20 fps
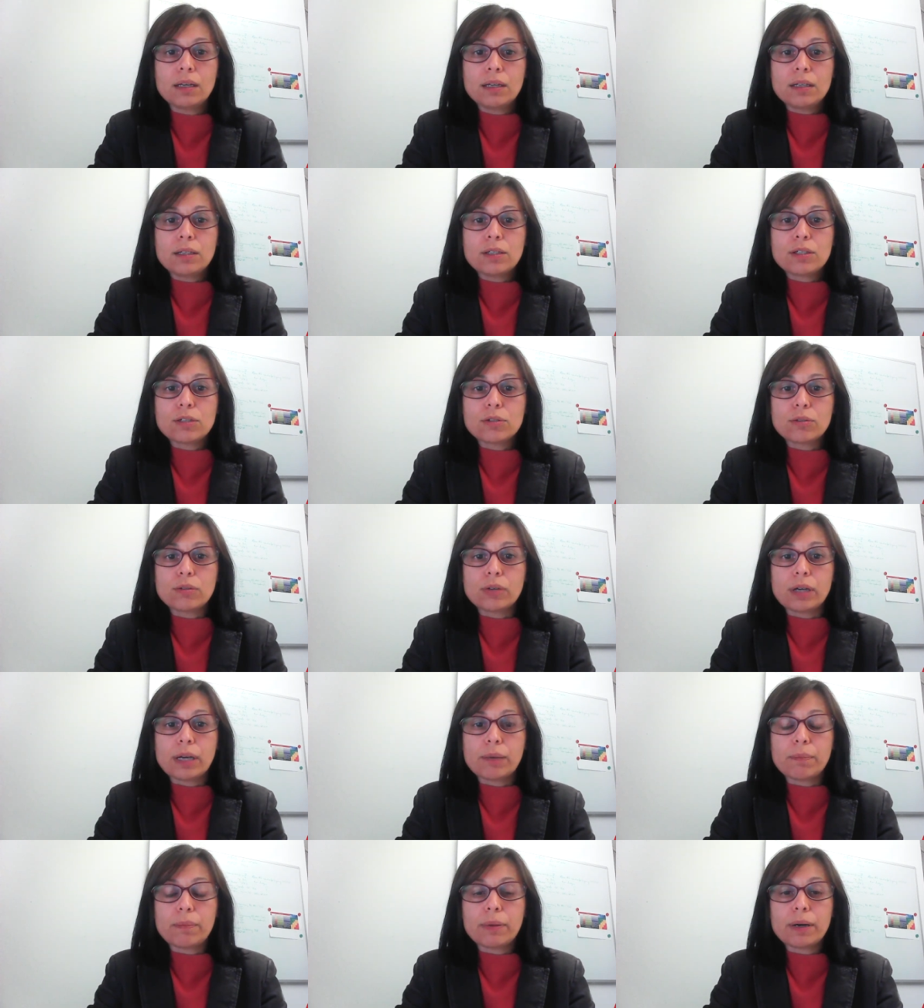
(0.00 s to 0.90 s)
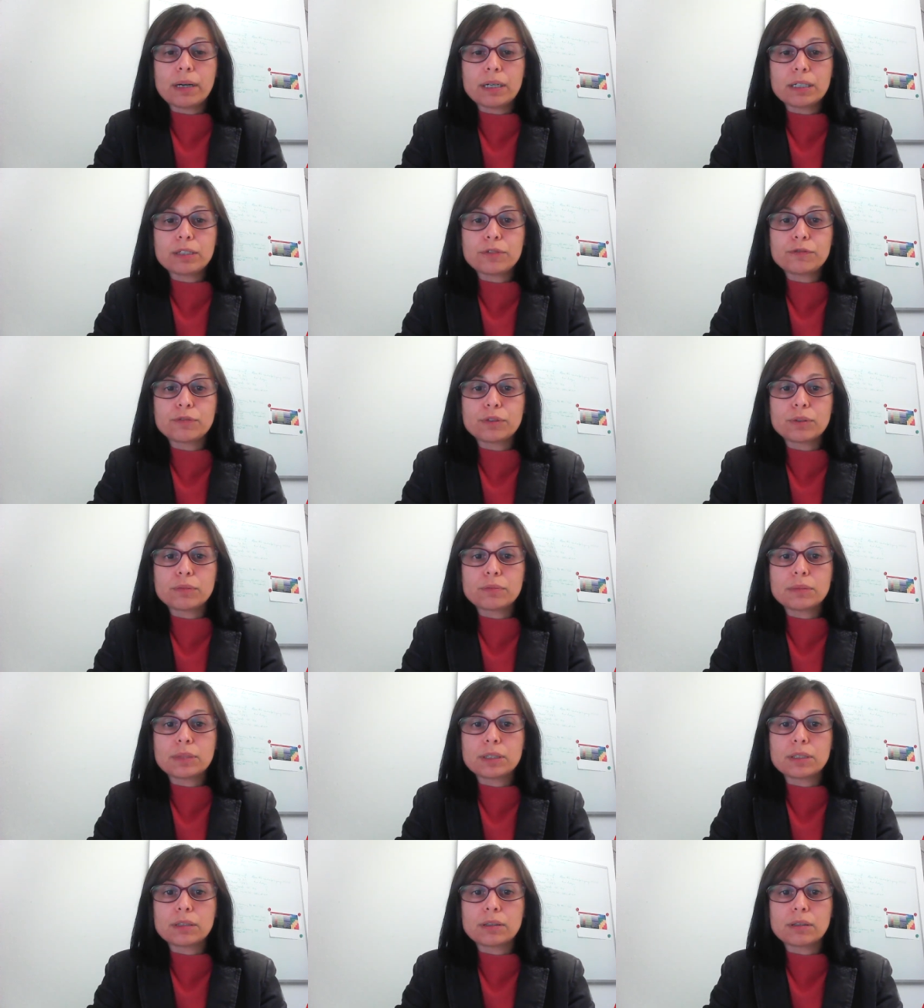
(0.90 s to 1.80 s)
So apart
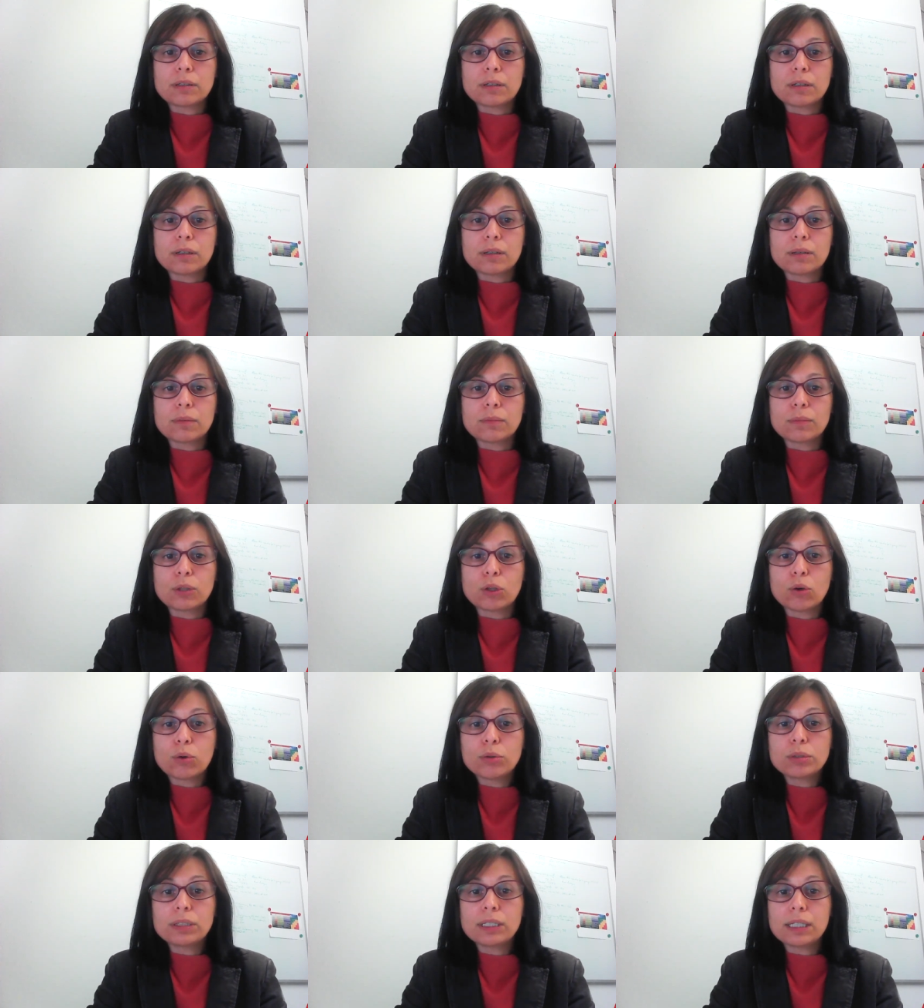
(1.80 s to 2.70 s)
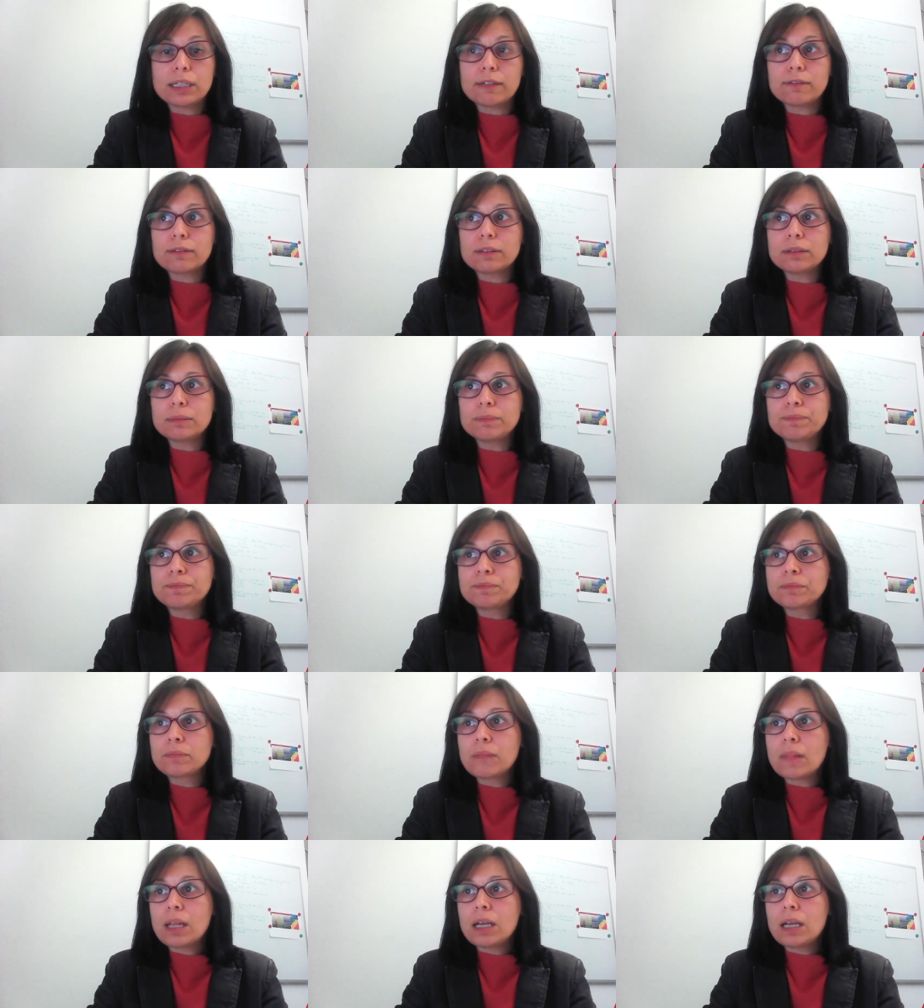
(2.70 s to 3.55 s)
from the uh, load level